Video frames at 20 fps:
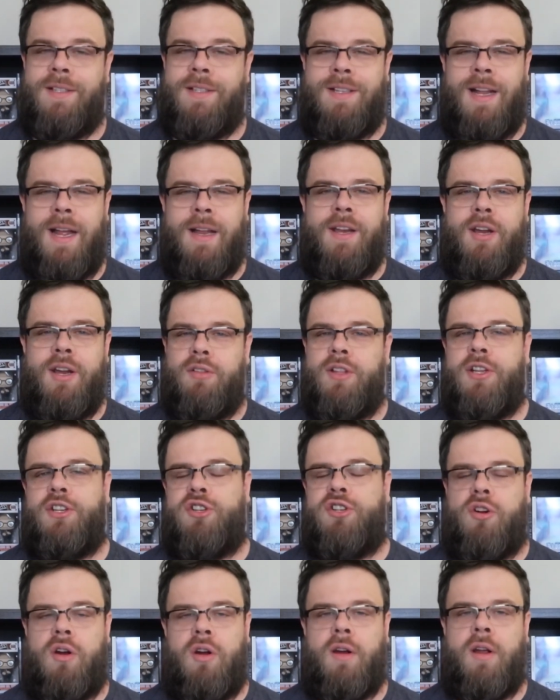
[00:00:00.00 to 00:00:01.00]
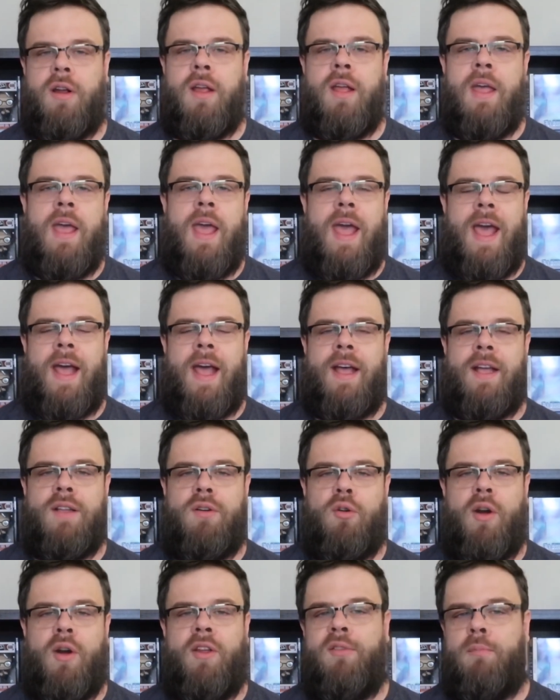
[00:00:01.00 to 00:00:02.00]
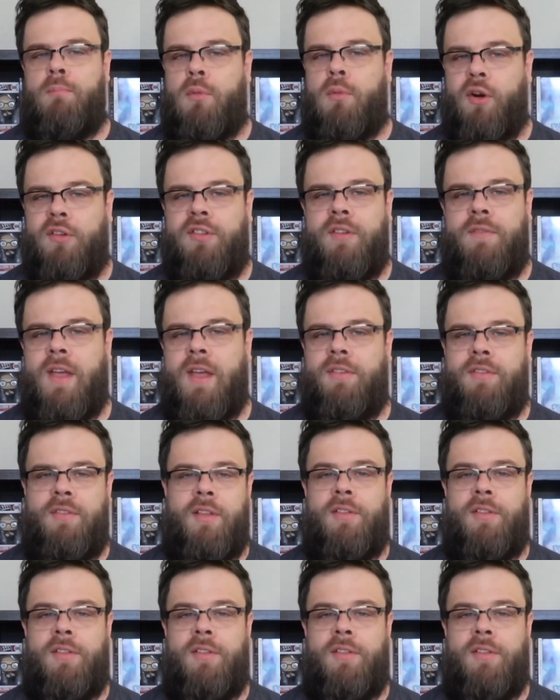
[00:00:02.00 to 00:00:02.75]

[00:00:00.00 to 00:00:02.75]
It's not nearly as strong or as immersive as,